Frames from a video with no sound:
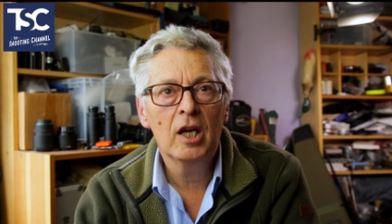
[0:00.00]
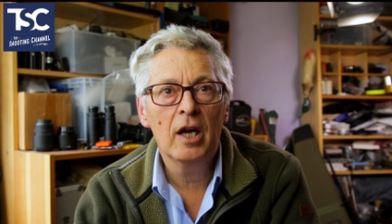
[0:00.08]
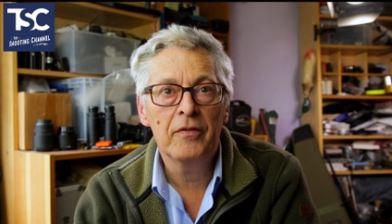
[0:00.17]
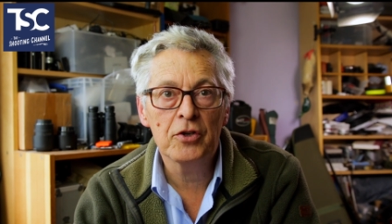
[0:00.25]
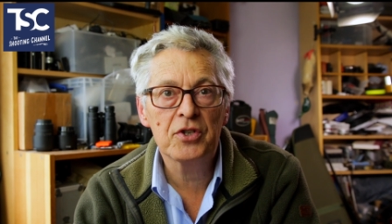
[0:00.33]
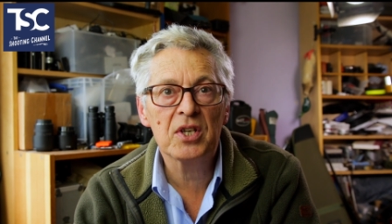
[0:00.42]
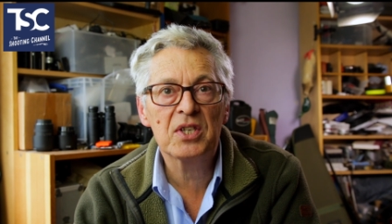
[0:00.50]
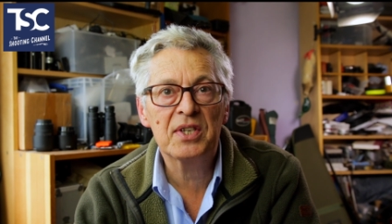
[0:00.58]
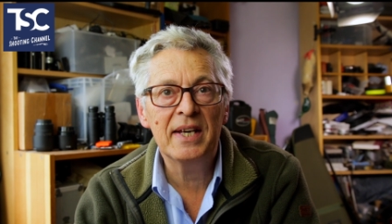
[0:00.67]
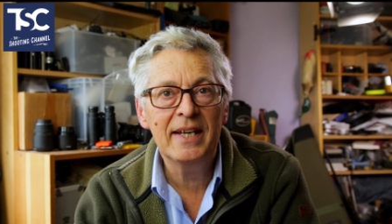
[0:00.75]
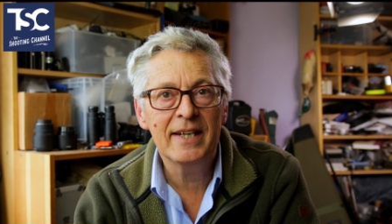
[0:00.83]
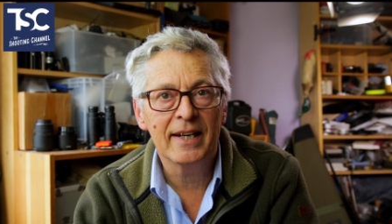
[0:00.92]
If you
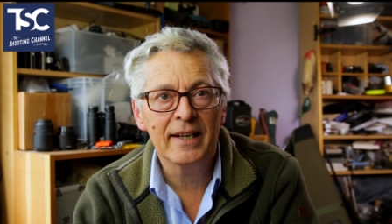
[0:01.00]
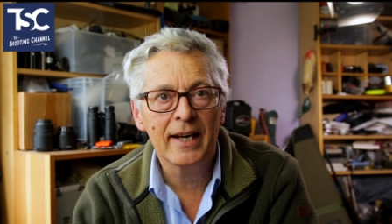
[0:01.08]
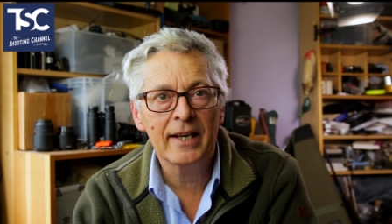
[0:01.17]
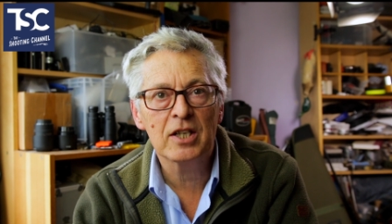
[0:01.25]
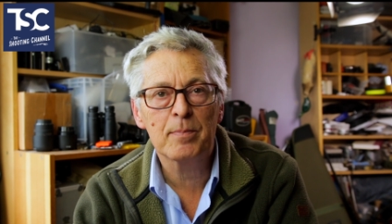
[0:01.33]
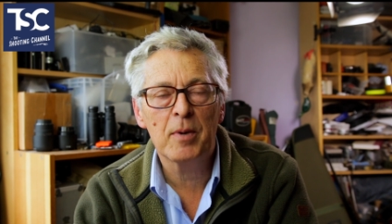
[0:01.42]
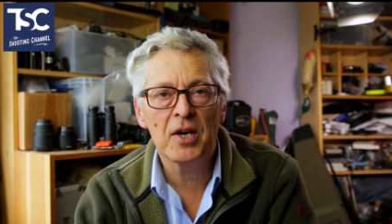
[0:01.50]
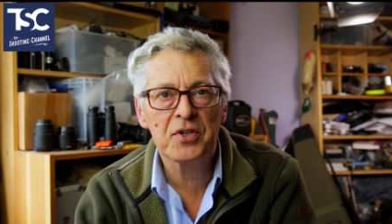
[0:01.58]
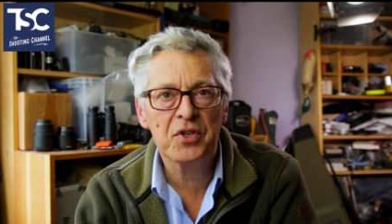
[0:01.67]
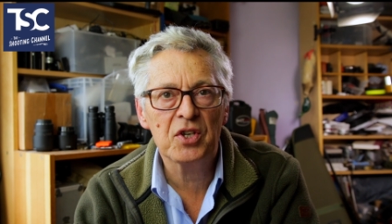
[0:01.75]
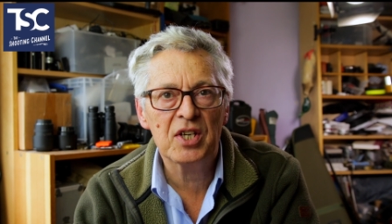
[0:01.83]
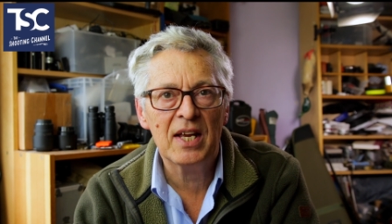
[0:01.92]
succeed in getting us
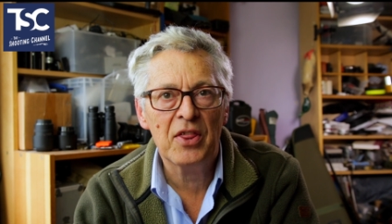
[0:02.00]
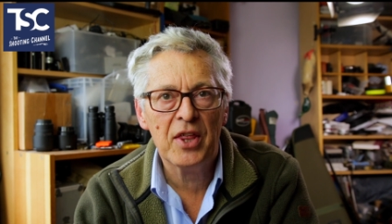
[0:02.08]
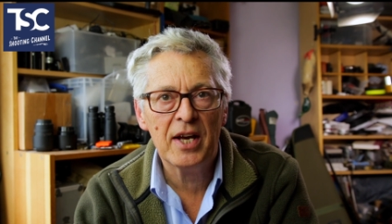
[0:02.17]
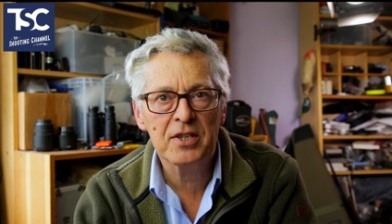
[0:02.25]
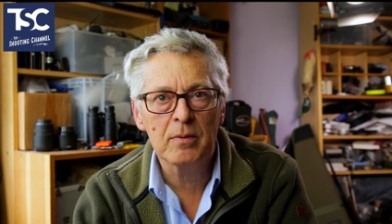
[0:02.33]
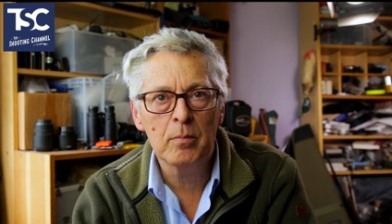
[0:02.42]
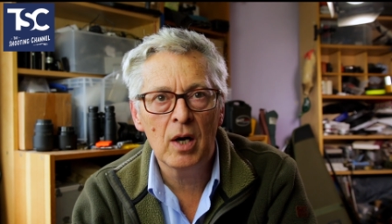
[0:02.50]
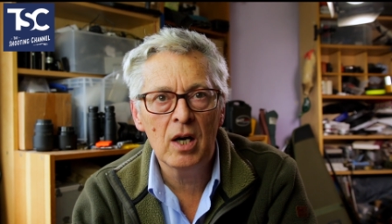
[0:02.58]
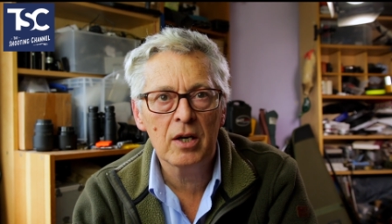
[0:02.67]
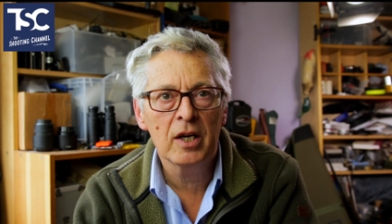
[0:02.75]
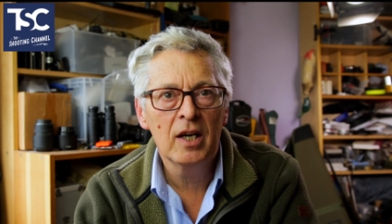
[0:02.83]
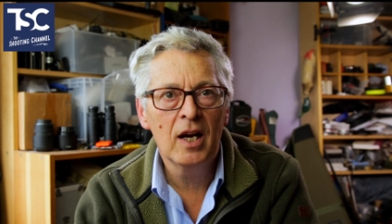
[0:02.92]
past the 10,000
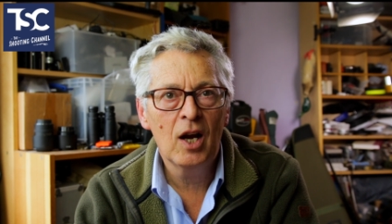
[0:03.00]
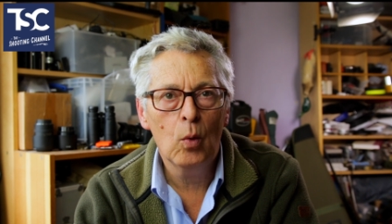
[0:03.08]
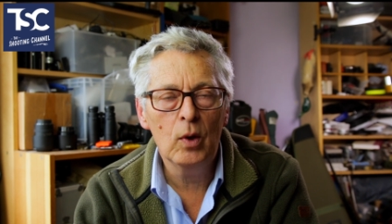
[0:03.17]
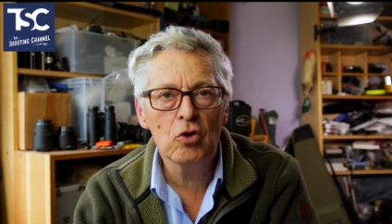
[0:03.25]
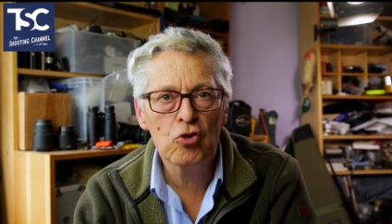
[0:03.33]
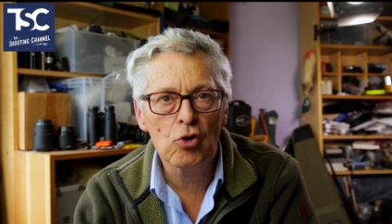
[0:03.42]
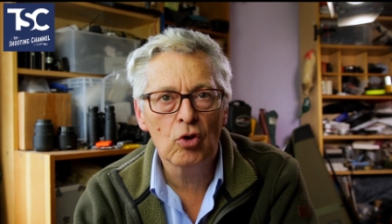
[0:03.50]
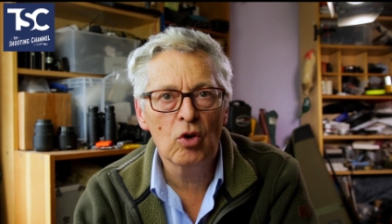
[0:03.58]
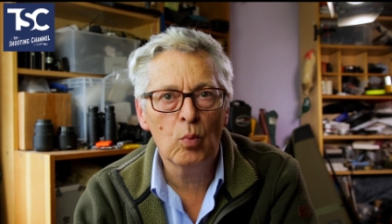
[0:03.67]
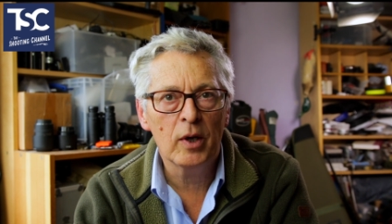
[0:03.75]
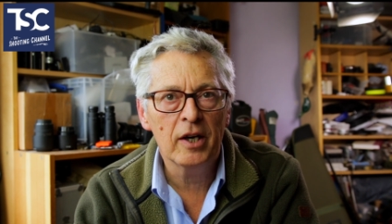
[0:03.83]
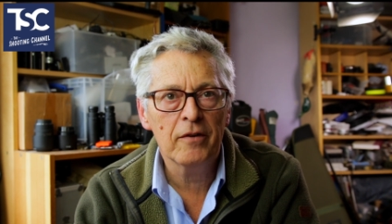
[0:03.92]
mark, we'll draw
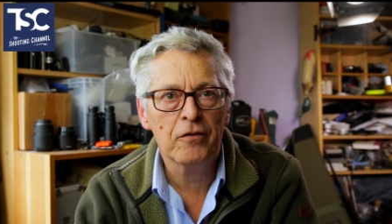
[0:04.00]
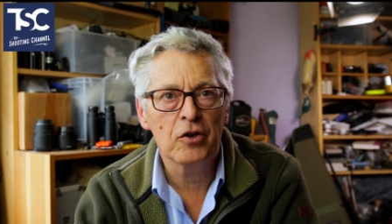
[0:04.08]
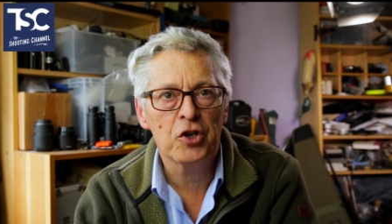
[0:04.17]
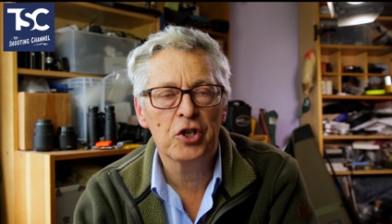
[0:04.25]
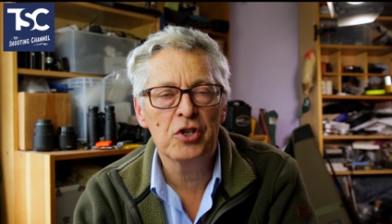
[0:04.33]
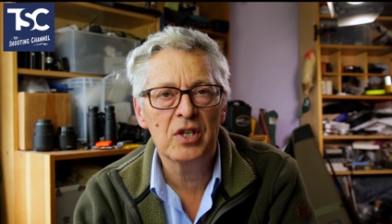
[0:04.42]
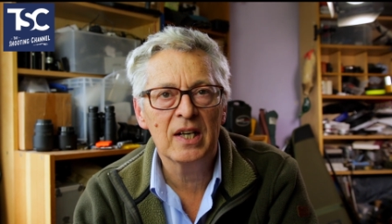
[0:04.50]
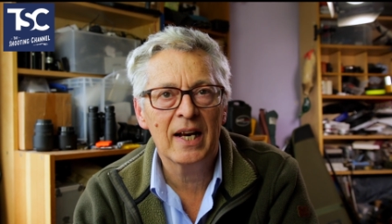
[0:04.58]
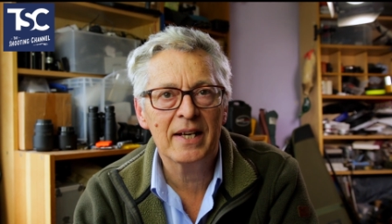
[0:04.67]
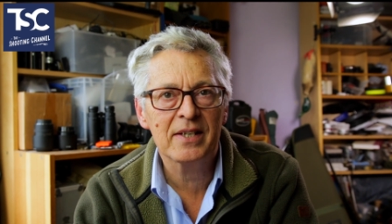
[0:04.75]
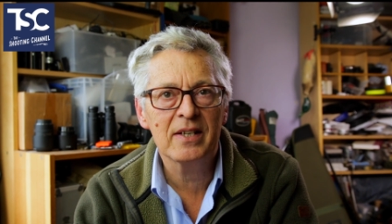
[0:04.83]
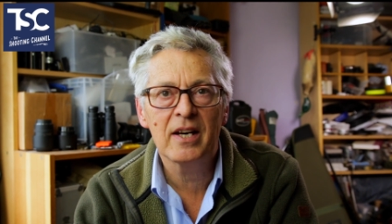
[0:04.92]
a winner for a shooting
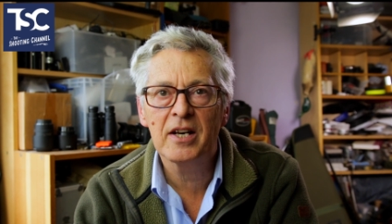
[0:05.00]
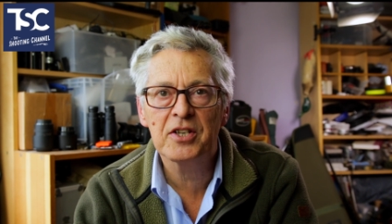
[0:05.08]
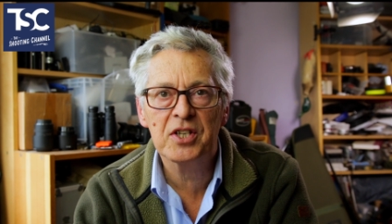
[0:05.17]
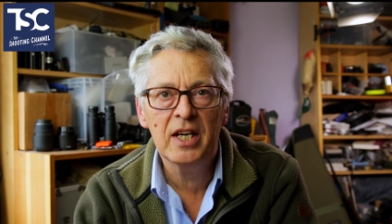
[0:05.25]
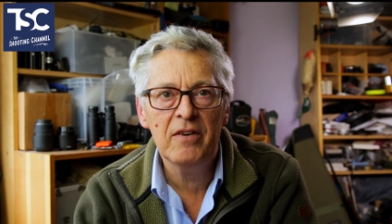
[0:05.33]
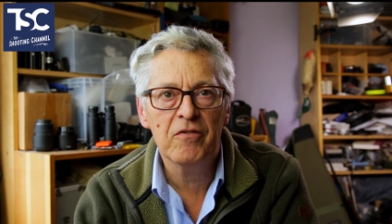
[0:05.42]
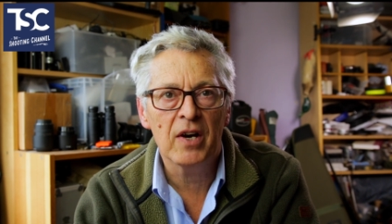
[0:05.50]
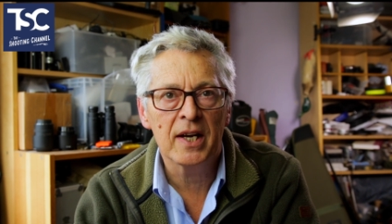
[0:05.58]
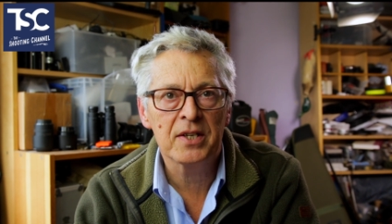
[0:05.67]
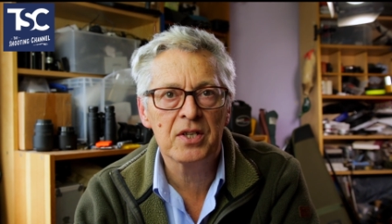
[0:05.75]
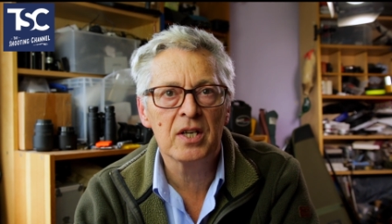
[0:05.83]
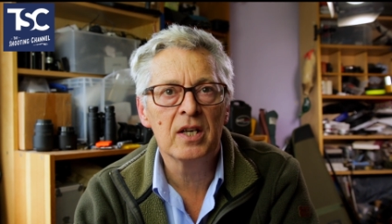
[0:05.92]
lesson and a skeet
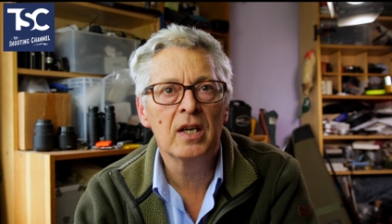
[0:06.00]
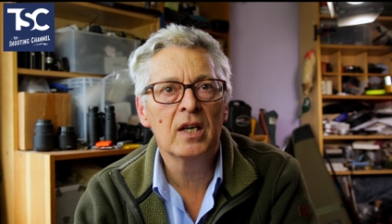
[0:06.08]
vest,